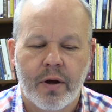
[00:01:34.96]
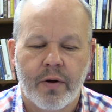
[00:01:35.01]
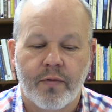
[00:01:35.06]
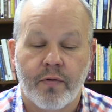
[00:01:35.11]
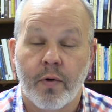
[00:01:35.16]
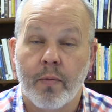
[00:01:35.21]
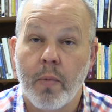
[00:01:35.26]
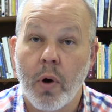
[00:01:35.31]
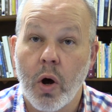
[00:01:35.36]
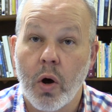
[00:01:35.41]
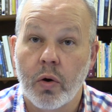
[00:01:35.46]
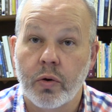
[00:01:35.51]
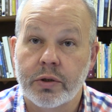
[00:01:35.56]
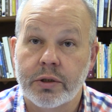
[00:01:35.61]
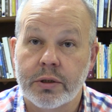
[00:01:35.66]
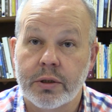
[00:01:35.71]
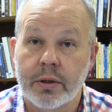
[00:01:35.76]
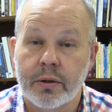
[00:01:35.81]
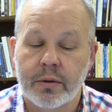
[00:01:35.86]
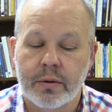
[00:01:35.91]
For
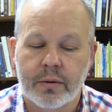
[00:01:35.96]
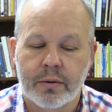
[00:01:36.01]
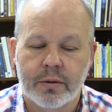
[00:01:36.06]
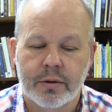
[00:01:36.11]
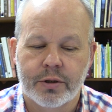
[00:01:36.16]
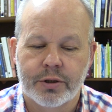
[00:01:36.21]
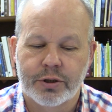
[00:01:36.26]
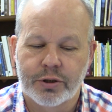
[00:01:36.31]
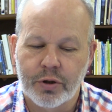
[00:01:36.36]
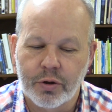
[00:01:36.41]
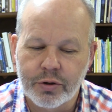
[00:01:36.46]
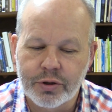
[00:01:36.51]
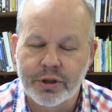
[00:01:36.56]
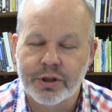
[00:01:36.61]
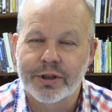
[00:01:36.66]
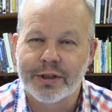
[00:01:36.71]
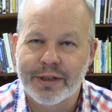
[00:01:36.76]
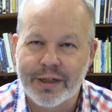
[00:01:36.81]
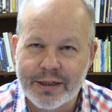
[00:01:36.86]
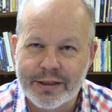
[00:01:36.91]
most,
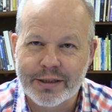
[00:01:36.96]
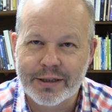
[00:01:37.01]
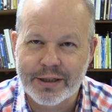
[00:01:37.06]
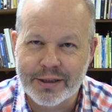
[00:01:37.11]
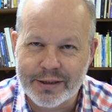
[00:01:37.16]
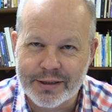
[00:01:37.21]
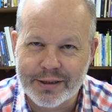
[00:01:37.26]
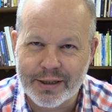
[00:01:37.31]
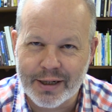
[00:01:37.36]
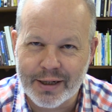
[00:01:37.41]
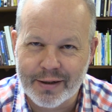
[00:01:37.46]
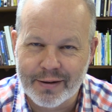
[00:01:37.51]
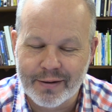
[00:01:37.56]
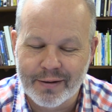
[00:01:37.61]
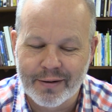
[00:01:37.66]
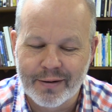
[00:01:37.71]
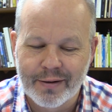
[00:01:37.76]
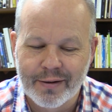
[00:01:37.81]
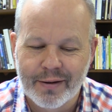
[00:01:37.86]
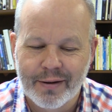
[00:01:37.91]
social distancing
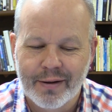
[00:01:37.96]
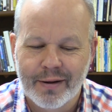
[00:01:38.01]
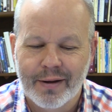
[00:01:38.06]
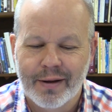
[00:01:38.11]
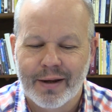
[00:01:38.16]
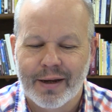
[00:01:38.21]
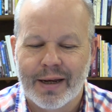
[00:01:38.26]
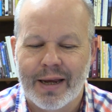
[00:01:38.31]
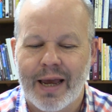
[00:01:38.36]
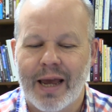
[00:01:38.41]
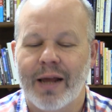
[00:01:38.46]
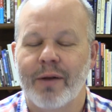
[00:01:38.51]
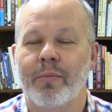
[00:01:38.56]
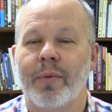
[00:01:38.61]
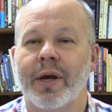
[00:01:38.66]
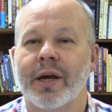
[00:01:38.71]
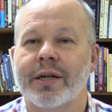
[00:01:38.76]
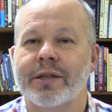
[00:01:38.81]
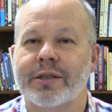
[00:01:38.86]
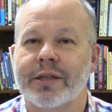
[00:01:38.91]
can
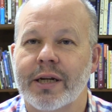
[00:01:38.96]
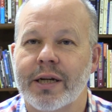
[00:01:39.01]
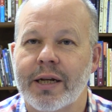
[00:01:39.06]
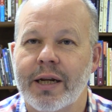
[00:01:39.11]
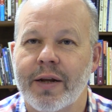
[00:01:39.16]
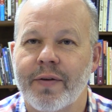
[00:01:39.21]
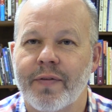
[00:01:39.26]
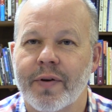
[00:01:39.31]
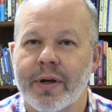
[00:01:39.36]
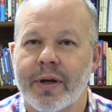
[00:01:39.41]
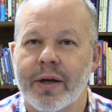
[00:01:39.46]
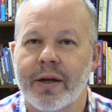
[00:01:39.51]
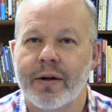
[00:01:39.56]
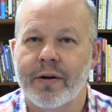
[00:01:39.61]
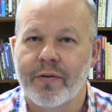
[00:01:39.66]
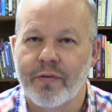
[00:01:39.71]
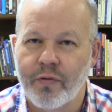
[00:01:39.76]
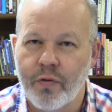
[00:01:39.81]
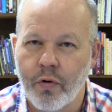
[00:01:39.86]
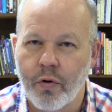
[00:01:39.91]
be a
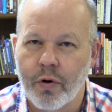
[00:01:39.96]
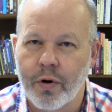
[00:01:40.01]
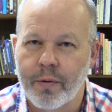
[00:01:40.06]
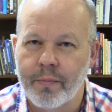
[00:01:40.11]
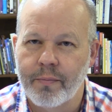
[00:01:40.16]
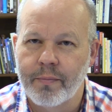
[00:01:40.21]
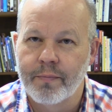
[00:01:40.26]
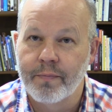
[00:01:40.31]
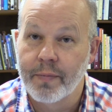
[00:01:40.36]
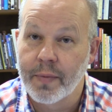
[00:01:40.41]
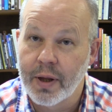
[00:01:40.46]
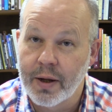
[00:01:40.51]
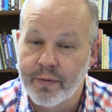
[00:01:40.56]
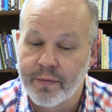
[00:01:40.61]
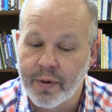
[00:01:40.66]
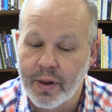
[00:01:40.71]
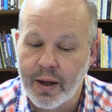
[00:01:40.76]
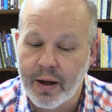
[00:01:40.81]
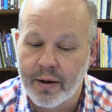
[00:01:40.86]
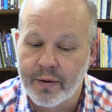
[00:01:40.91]
significant form of
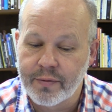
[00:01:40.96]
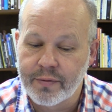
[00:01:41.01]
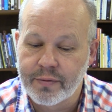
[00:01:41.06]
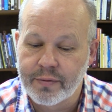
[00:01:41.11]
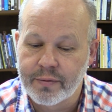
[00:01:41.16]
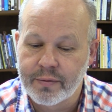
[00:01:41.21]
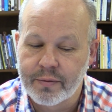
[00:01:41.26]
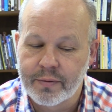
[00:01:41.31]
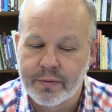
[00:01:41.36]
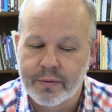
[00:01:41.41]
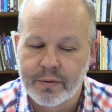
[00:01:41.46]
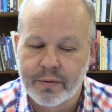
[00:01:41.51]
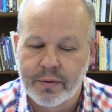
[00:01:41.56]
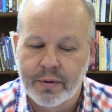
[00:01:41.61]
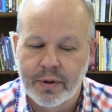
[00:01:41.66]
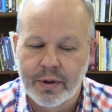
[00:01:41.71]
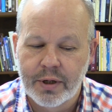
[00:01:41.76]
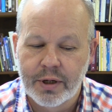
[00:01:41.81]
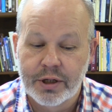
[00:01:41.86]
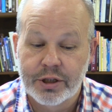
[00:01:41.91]
love.
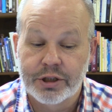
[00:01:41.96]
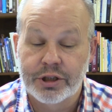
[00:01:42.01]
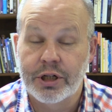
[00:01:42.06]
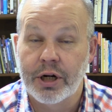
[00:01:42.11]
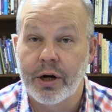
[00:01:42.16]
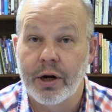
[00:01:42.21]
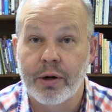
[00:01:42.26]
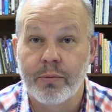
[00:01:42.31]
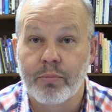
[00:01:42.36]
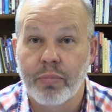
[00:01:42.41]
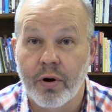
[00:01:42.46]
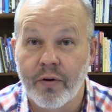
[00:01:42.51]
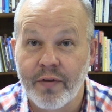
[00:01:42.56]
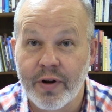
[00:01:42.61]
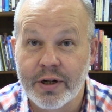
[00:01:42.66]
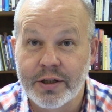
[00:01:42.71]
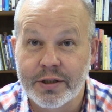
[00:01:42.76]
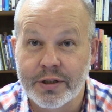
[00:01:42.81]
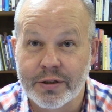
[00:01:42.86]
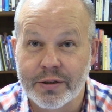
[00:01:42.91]
Sharing
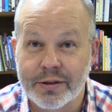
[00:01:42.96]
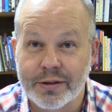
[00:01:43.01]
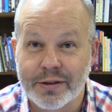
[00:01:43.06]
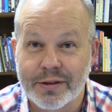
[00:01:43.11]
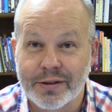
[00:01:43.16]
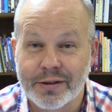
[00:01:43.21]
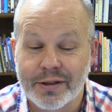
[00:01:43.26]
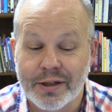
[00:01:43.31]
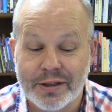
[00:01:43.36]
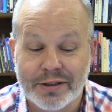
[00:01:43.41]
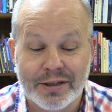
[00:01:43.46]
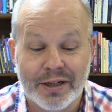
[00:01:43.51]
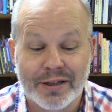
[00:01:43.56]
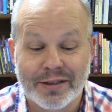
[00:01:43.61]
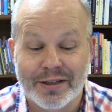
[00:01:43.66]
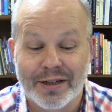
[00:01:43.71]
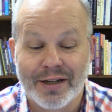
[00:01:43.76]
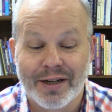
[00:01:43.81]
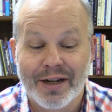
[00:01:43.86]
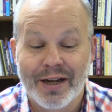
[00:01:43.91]
provisions, he
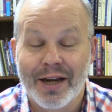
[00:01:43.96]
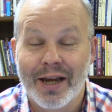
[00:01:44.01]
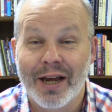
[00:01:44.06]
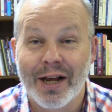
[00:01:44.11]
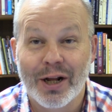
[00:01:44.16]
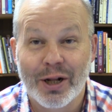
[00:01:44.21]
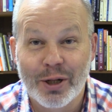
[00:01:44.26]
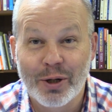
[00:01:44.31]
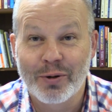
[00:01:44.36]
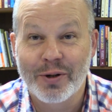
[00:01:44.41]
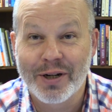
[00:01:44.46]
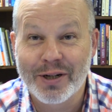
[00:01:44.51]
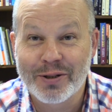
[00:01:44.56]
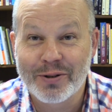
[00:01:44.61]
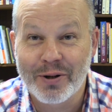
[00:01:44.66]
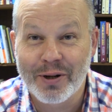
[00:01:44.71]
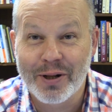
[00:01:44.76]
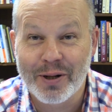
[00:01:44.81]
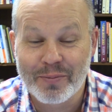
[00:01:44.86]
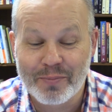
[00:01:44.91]
says, including
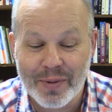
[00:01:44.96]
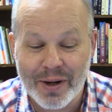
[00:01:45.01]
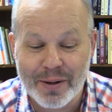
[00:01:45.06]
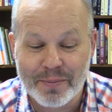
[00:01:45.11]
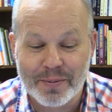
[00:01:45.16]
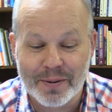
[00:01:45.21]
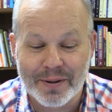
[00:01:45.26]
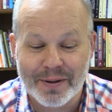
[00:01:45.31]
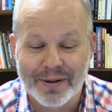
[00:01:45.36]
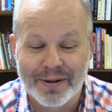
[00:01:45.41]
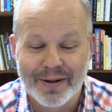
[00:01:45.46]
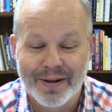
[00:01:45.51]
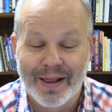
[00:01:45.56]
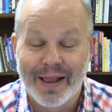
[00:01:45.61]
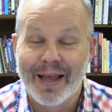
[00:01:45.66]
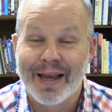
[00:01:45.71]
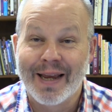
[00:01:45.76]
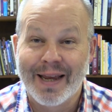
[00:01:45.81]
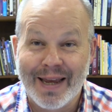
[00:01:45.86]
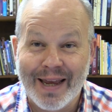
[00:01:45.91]
toilet paper,
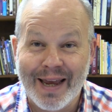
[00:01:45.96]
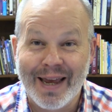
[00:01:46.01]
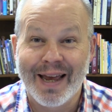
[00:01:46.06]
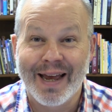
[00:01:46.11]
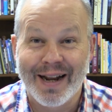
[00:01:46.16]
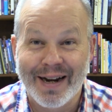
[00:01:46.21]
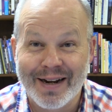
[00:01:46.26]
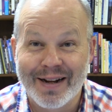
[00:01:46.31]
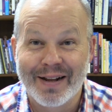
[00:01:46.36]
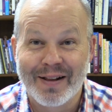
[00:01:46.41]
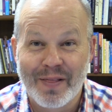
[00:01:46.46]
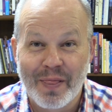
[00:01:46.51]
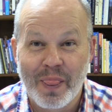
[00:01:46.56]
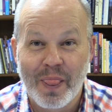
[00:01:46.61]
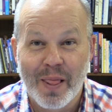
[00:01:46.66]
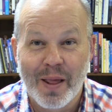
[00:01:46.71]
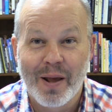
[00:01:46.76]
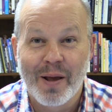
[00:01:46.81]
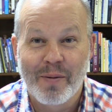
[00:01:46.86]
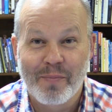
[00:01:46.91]
can
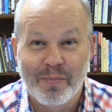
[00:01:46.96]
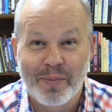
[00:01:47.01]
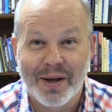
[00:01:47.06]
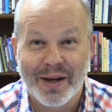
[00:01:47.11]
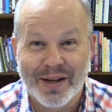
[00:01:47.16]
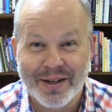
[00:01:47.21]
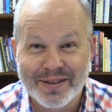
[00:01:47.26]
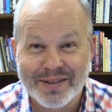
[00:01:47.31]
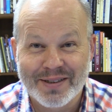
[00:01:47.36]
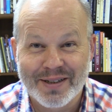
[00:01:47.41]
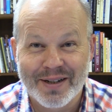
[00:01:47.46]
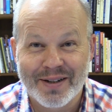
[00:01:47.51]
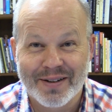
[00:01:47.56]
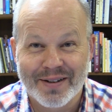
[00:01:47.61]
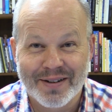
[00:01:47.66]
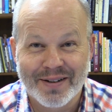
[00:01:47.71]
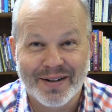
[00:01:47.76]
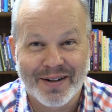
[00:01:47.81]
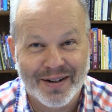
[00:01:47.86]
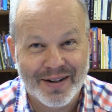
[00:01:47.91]
be
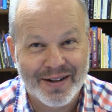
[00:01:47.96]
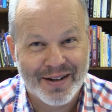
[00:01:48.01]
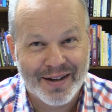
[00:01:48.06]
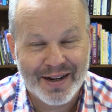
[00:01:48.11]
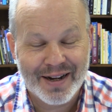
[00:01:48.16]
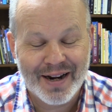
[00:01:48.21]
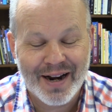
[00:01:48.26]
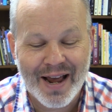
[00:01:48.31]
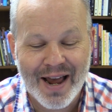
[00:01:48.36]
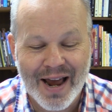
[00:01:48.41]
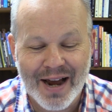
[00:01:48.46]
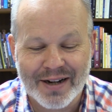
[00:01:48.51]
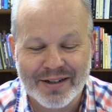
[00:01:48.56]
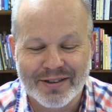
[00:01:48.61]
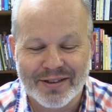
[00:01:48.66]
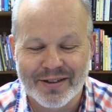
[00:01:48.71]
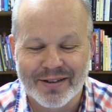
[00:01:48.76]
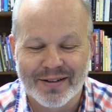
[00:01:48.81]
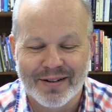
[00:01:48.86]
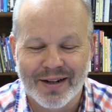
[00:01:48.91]
considered an
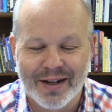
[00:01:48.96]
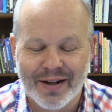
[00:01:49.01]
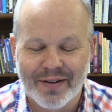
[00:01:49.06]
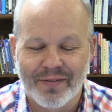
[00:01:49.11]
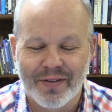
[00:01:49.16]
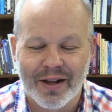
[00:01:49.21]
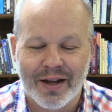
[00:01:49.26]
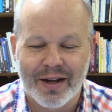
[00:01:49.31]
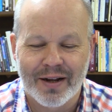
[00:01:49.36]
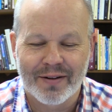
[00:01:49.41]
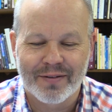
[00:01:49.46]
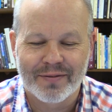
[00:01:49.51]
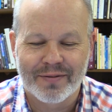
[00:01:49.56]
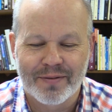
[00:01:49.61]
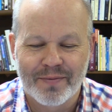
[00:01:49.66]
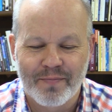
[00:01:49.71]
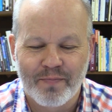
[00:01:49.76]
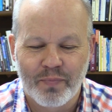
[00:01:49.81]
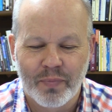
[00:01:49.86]
action of love.